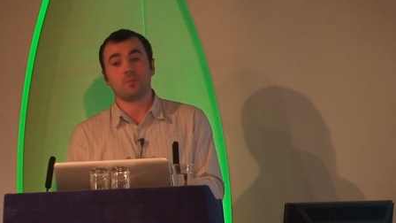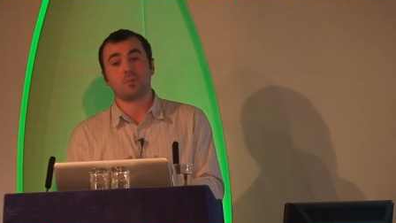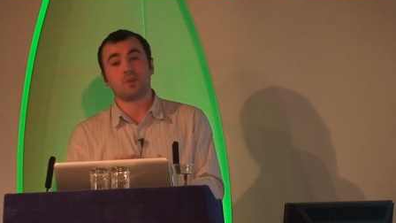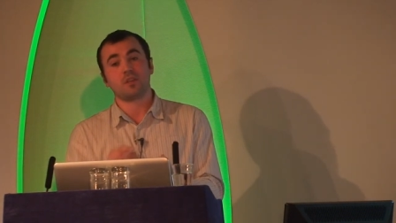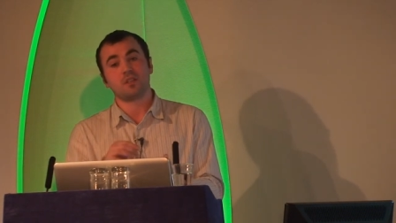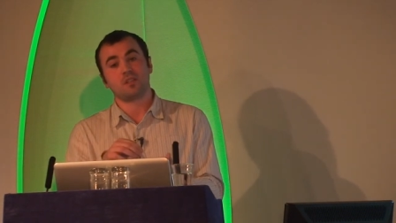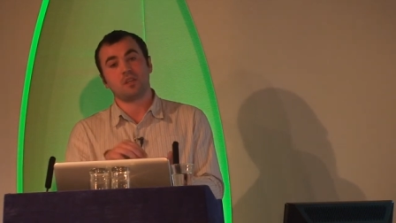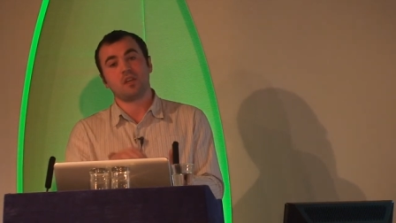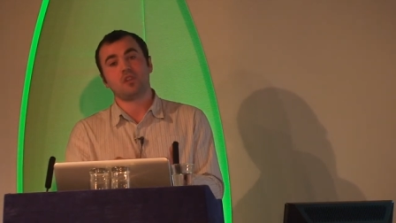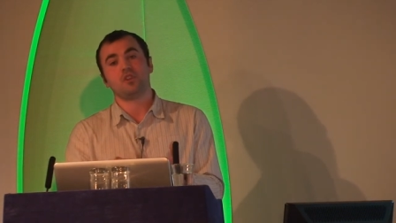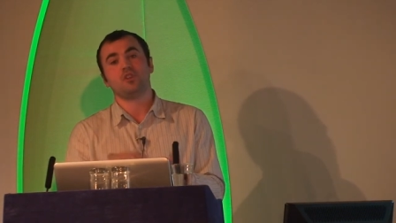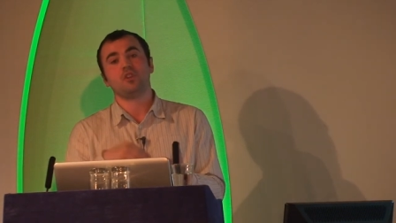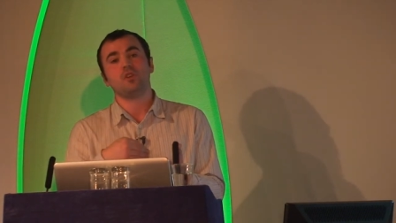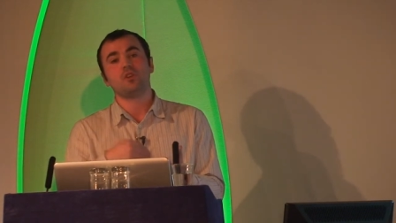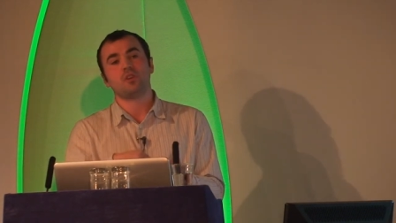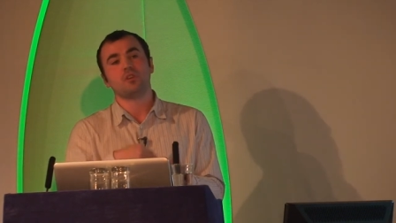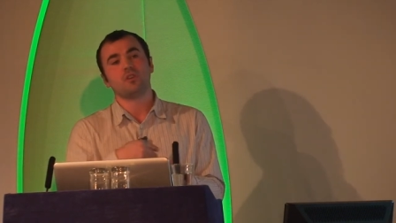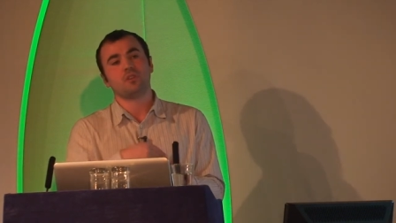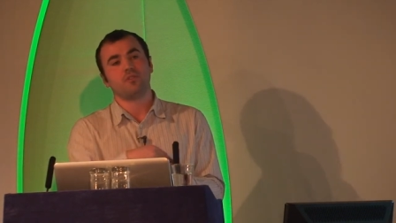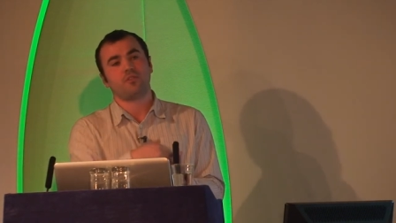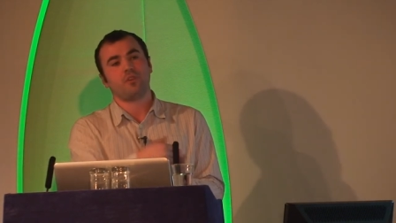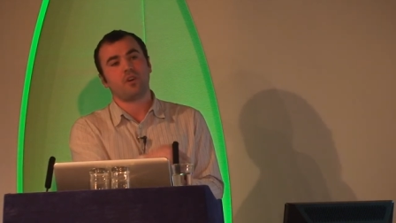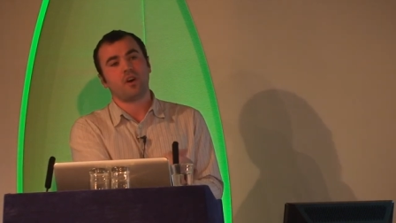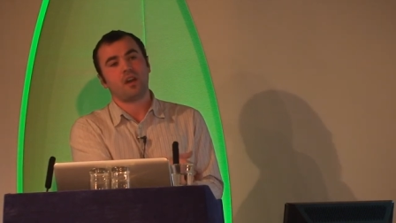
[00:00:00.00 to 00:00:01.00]
because then you
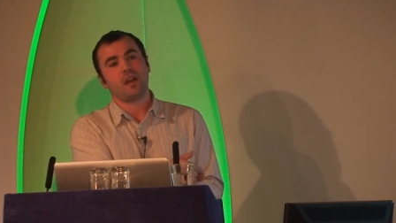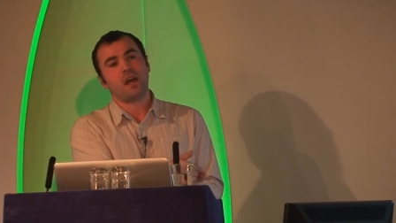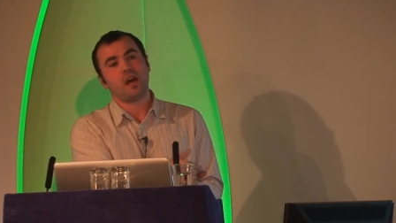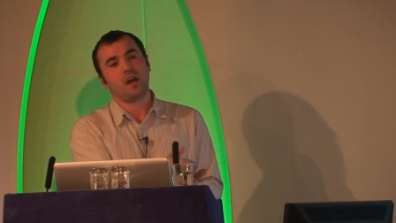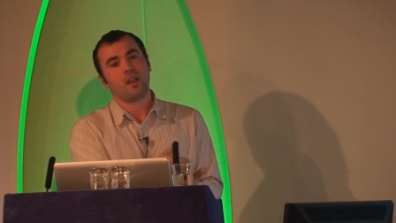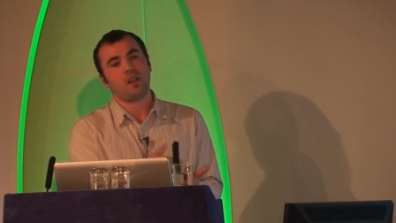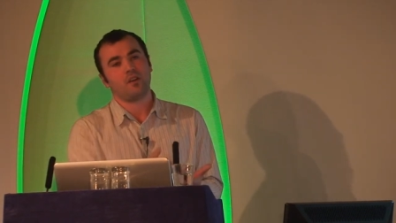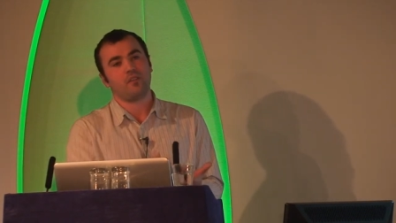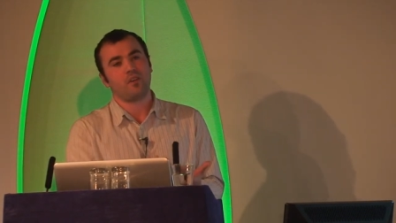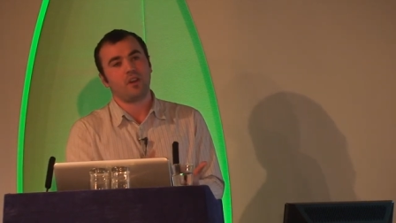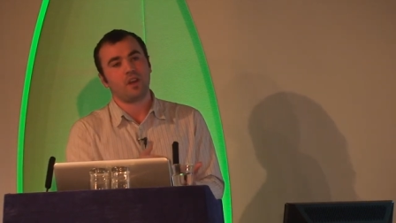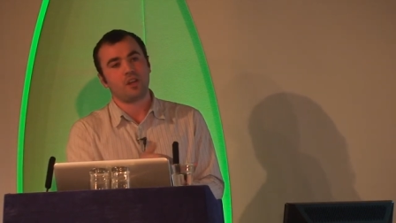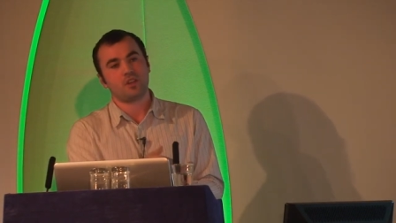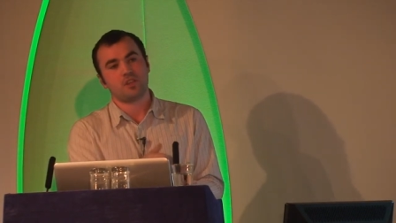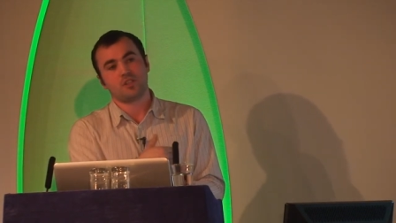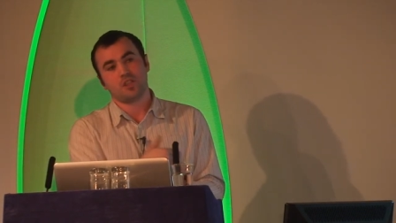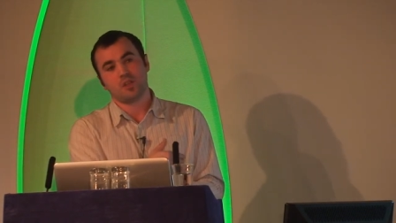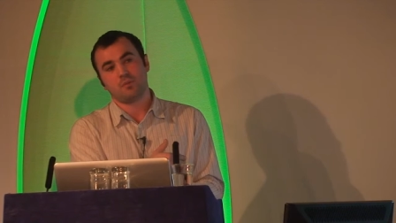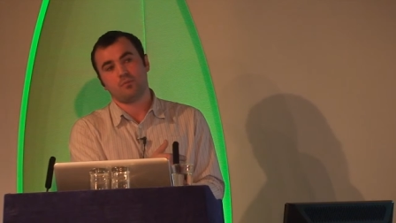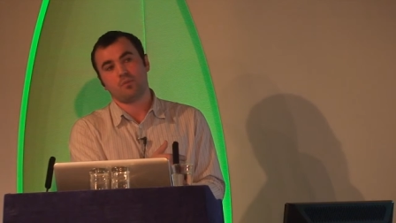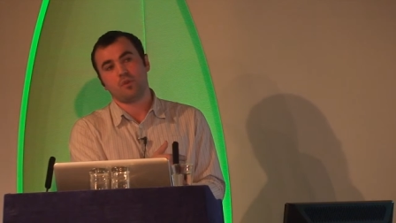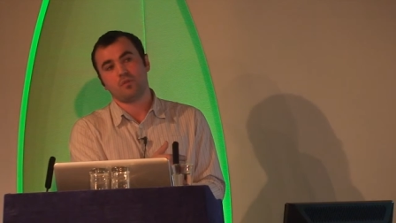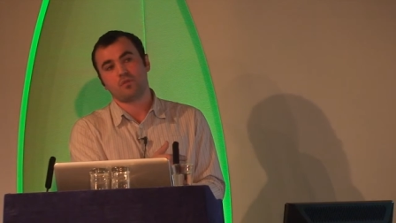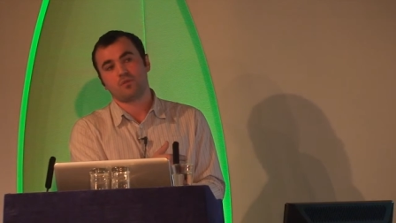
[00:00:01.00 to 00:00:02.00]
can define how that
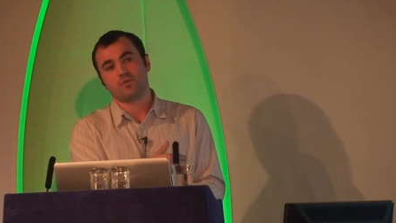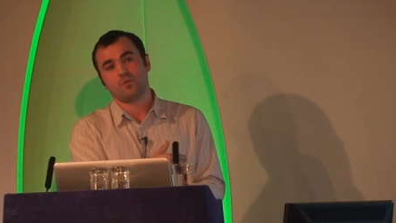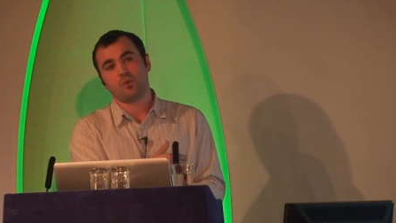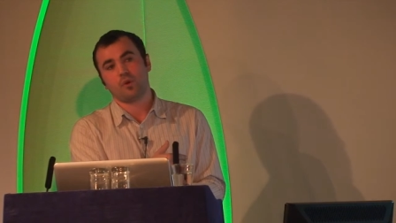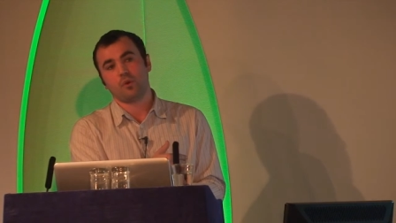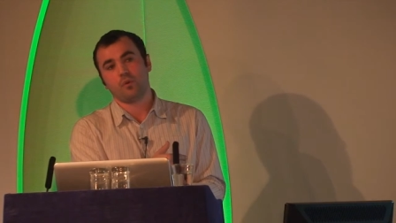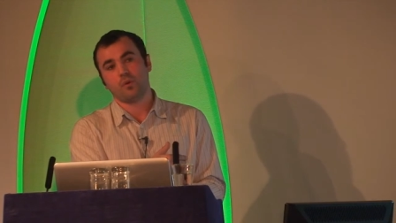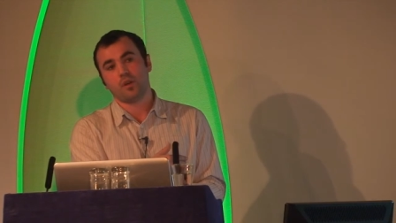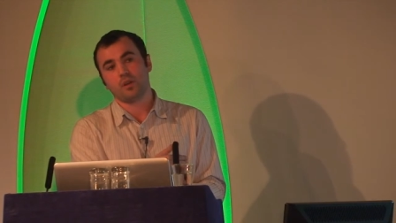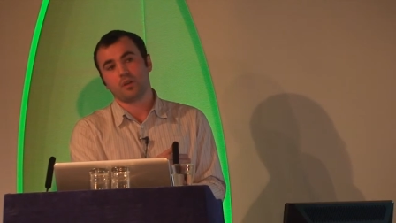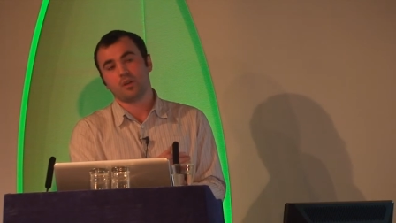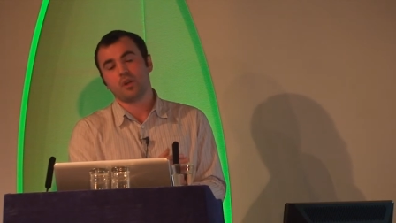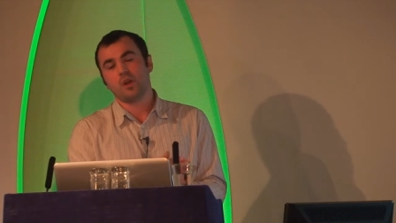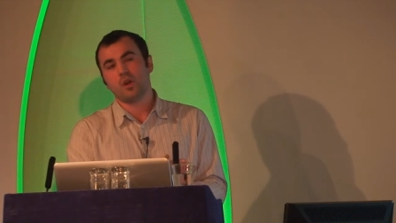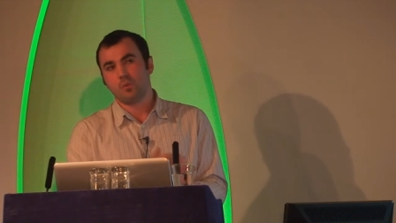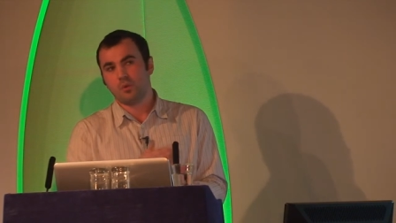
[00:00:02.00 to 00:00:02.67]
relationship moves forward.